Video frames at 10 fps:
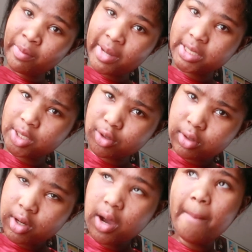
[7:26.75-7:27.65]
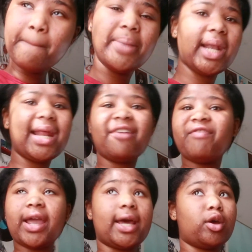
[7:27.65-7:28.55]
muscle, but like that
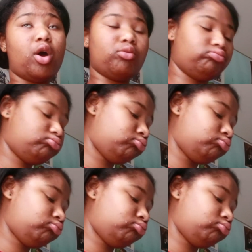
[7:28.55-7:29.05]
fat gotta go.